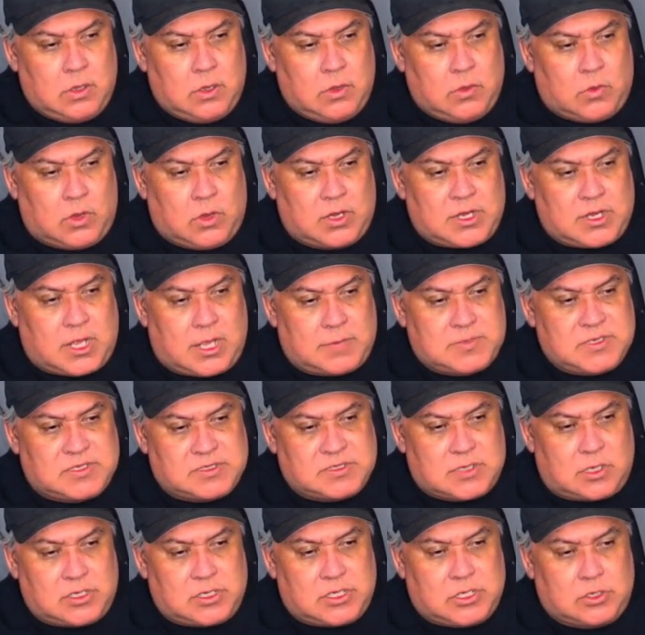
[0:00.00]
What options
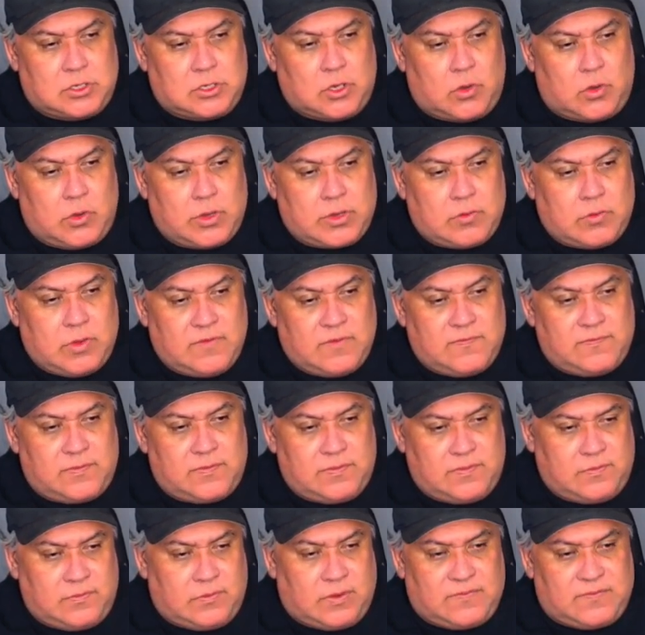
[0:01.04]
are you going
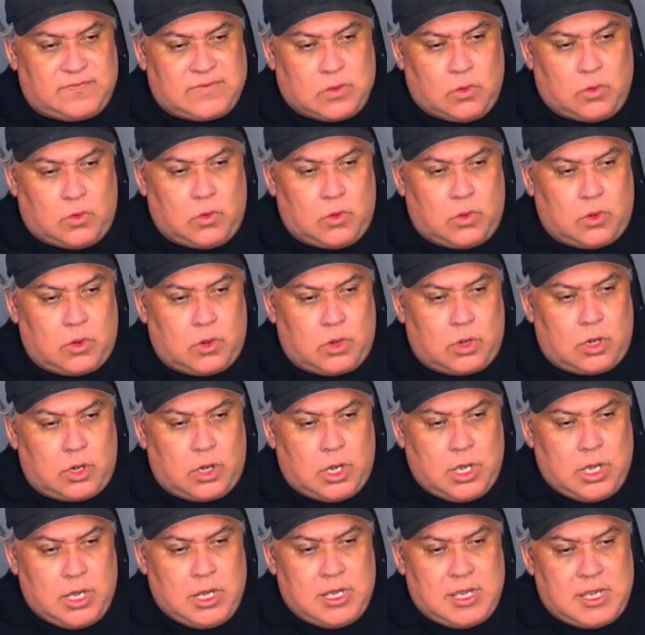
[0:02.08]
with your
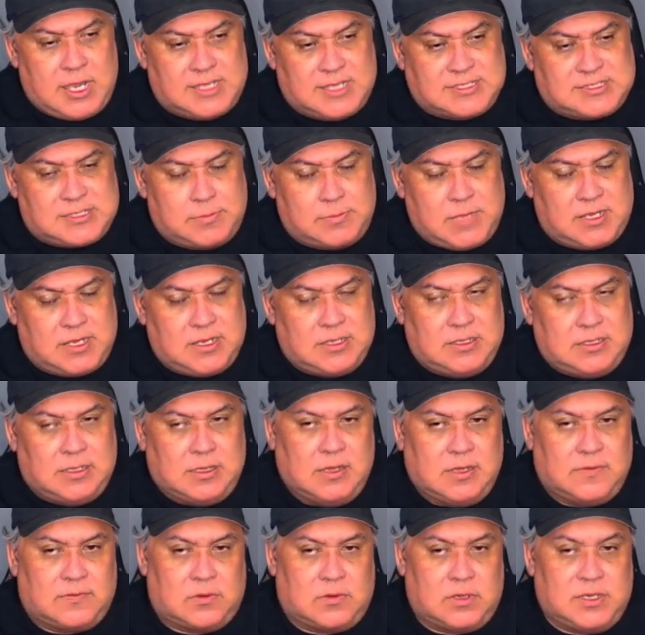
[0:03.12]
estimated
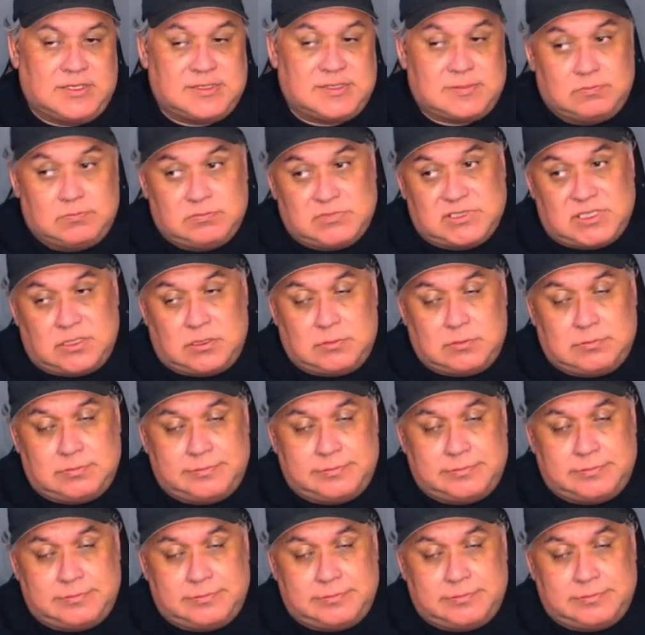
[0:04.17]
deliveries? So